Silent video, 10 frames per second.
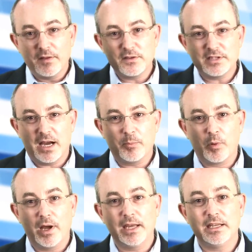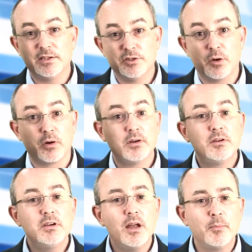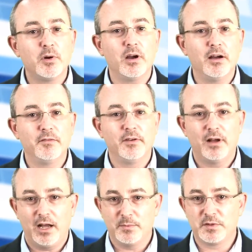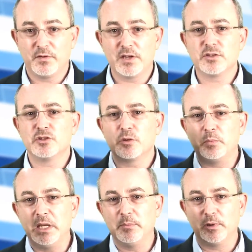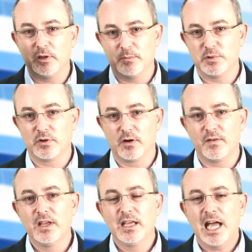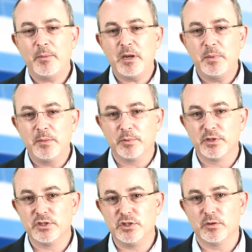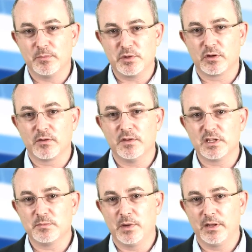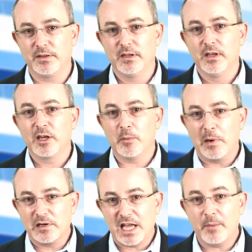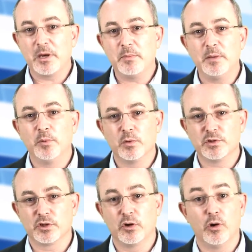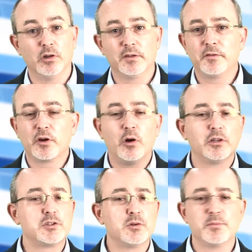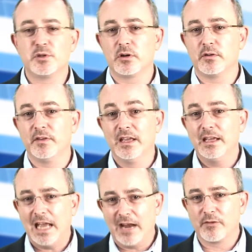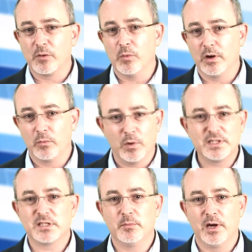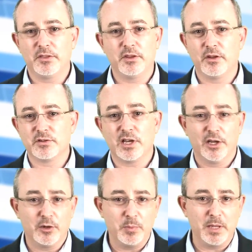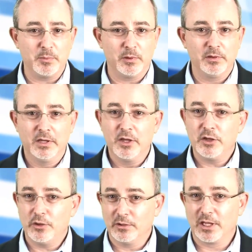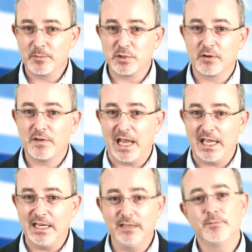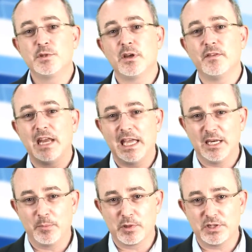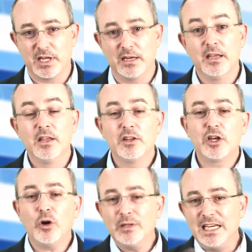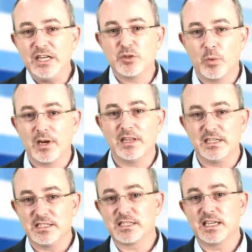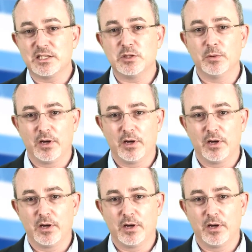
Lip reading: in the top right is your number of observations or people observed. How many people did you observe this month compared to how many people was your goal? If your goal is to observe everyone once a month and there's 100 people, you only observed 80, so you have an 80%. The goal in each one of these is get to